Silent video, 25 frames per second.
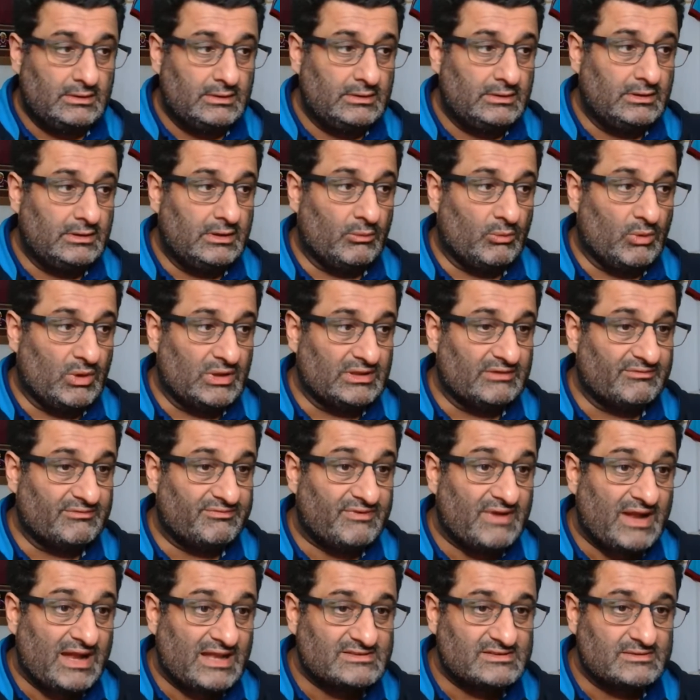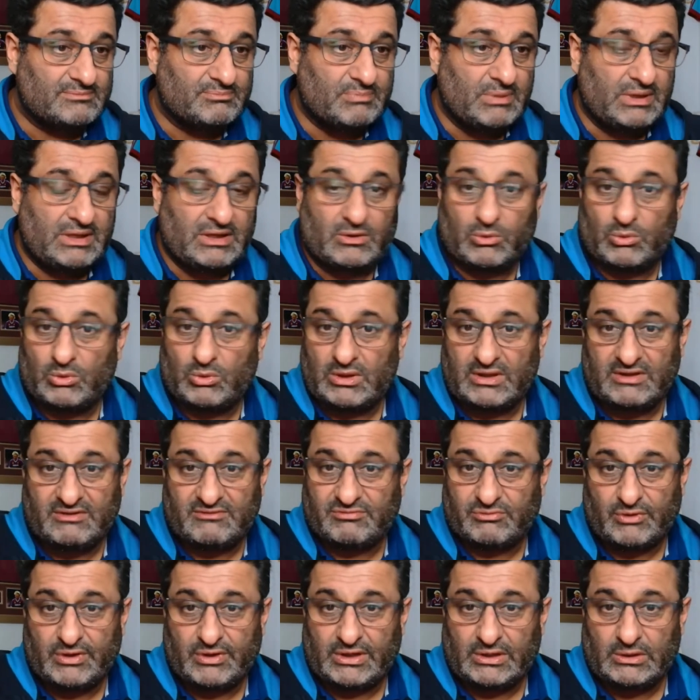the one the fans had been calling
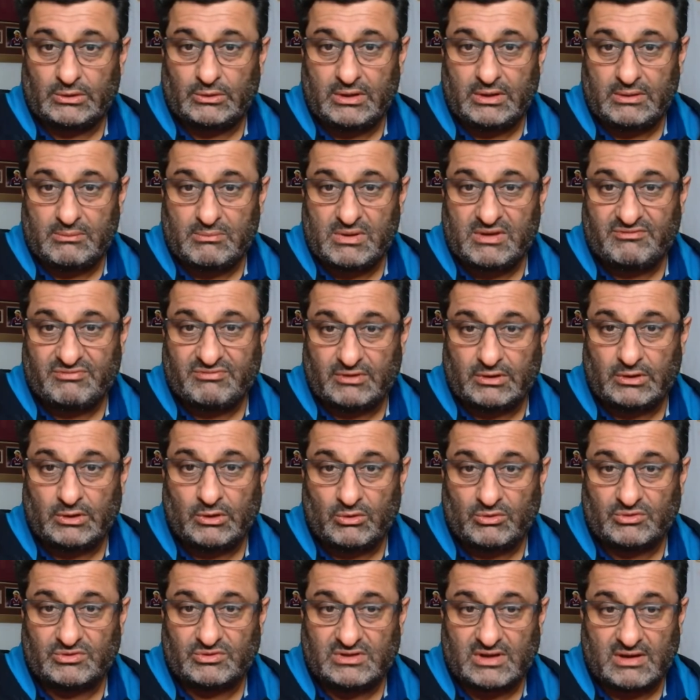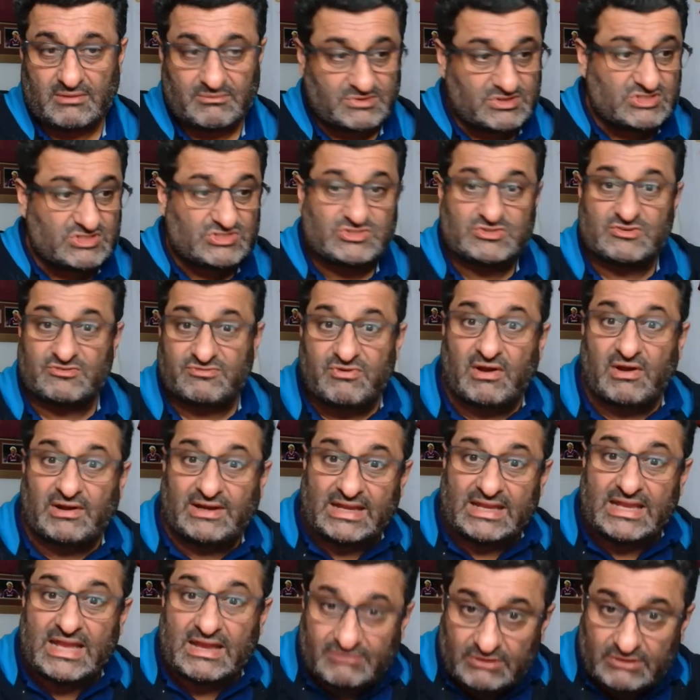for, including me, for a long time, just to
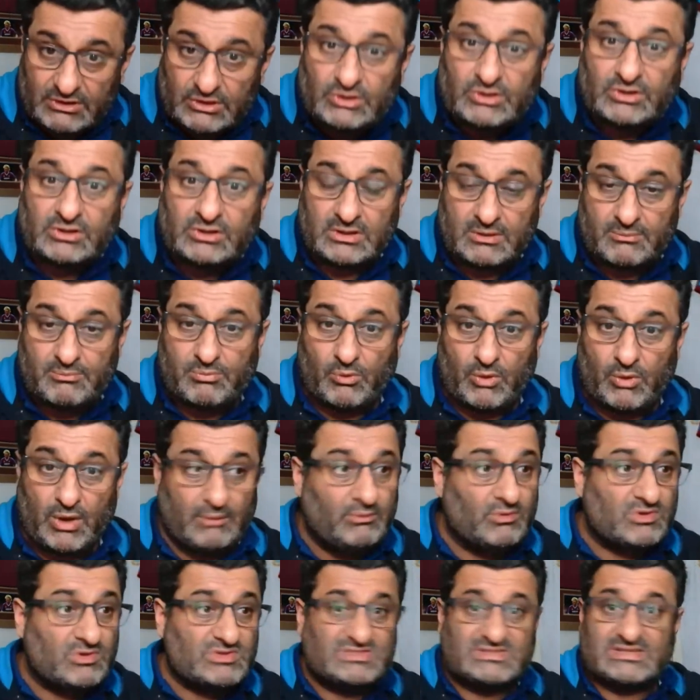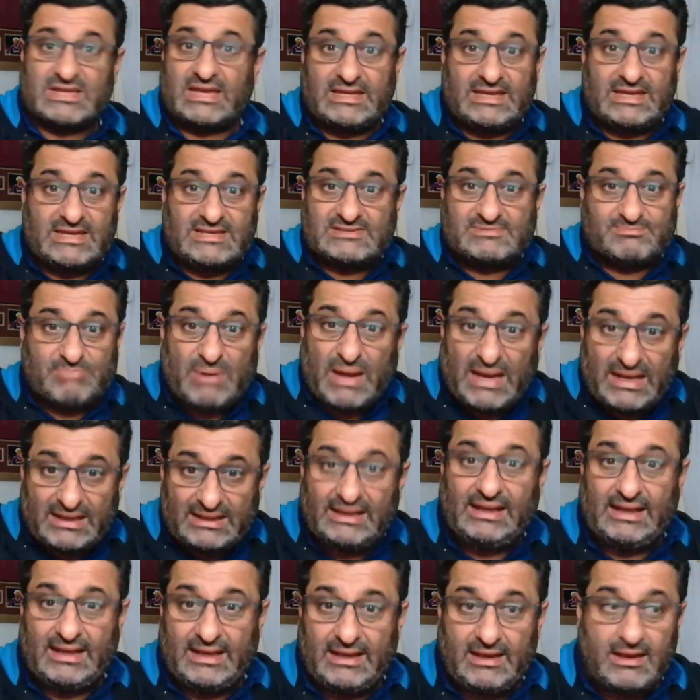fucking have a look at the boy. I'm not saying he's
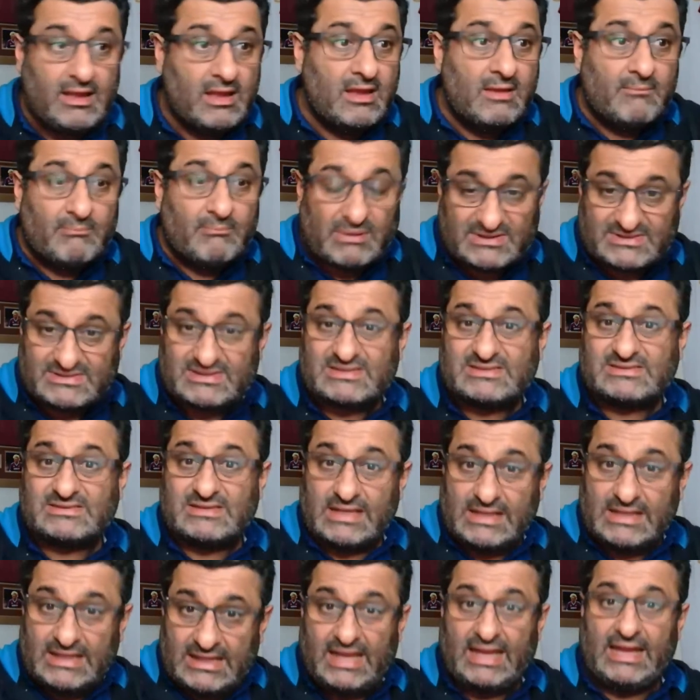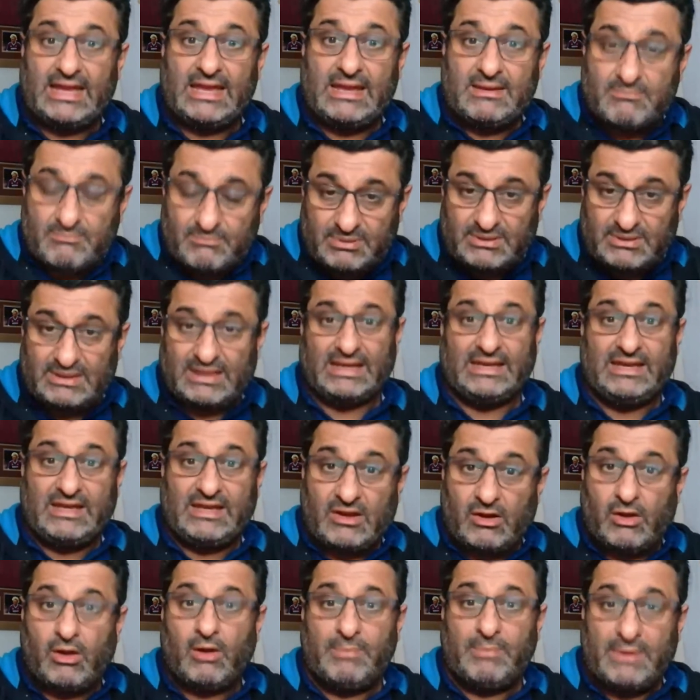Pele, but just let him play. He
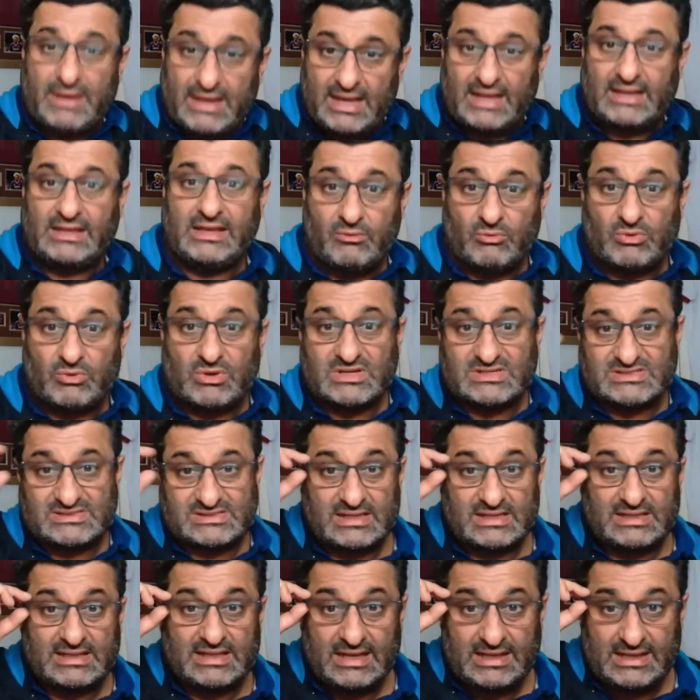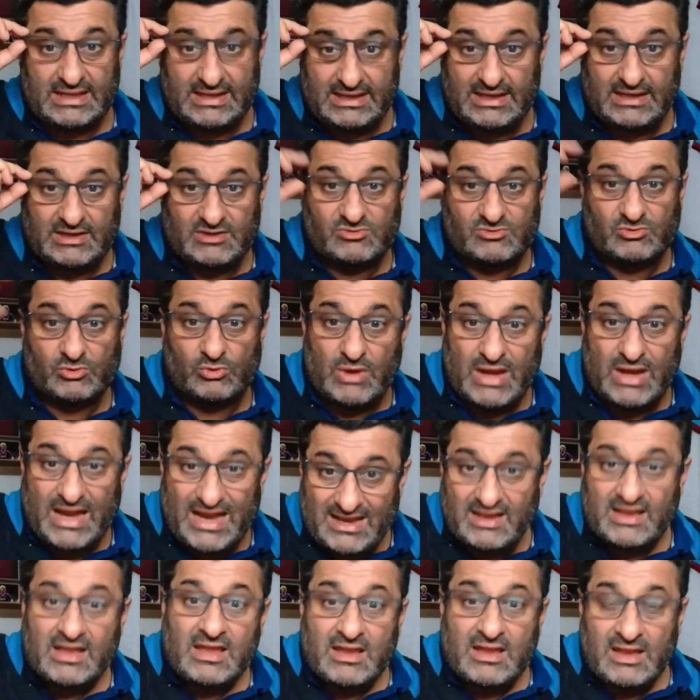can't be any worse than Danny Ings or
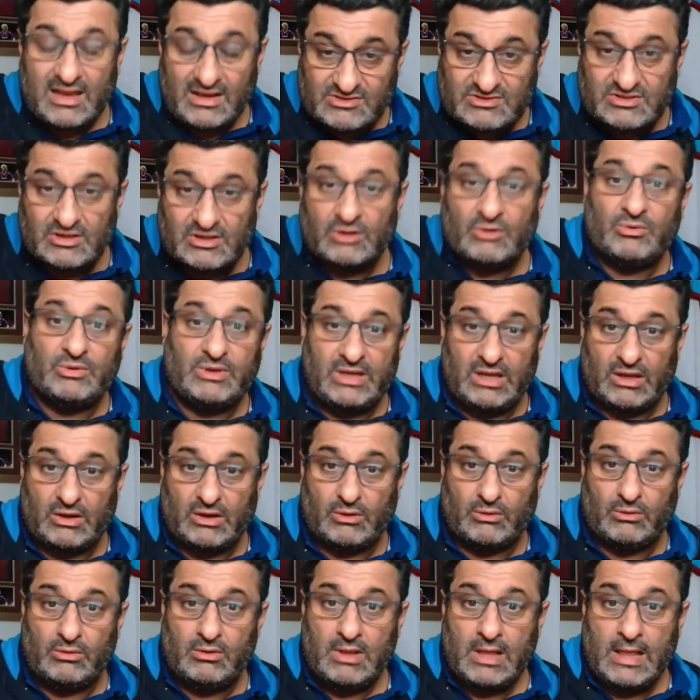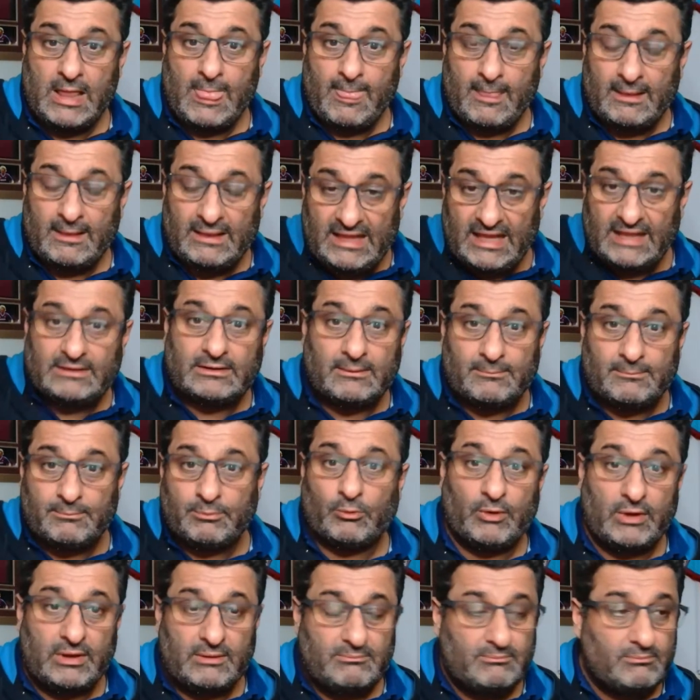Antonio. Let the
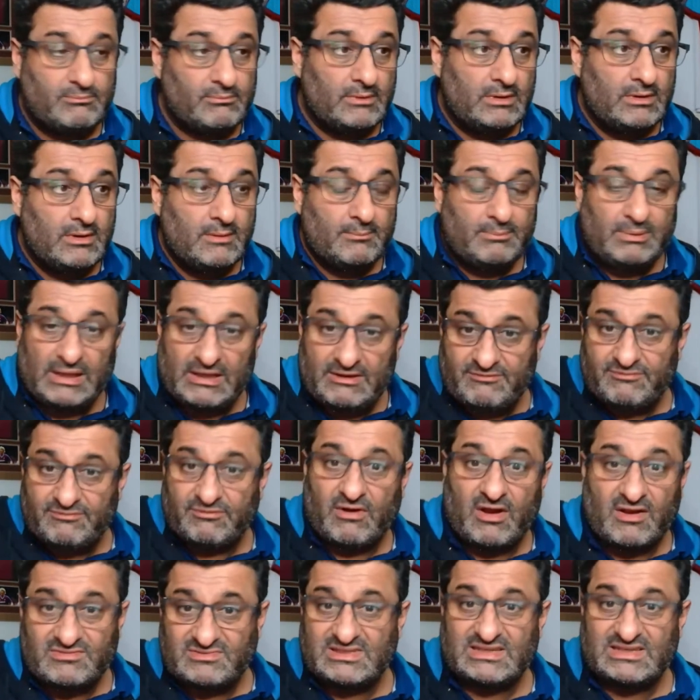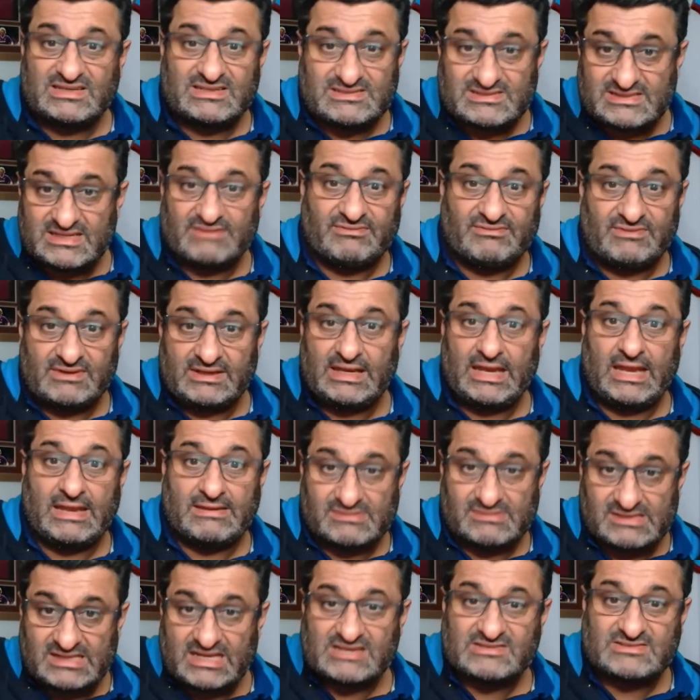boy play 5, 6, 7
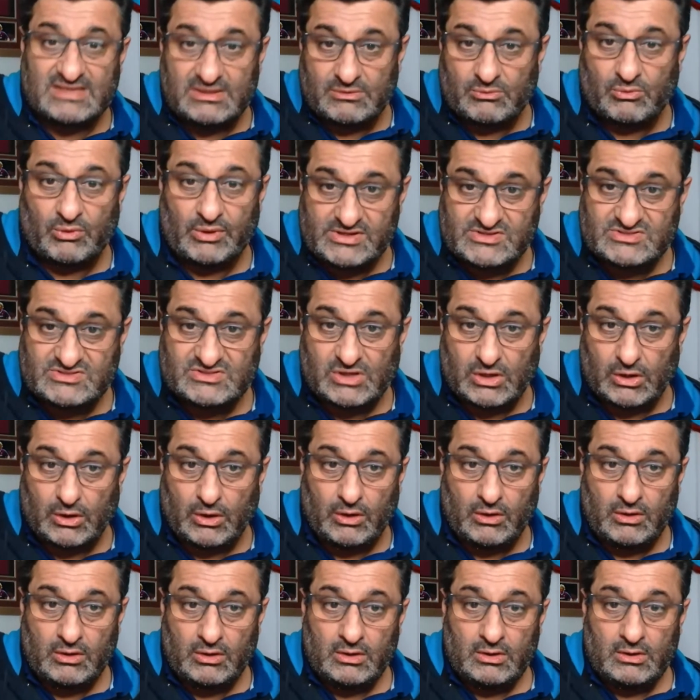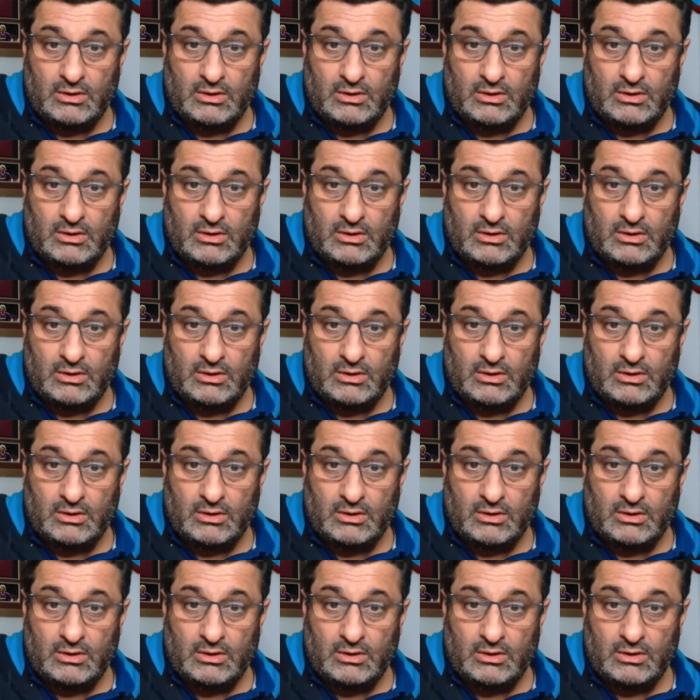games. Let's see what he's got.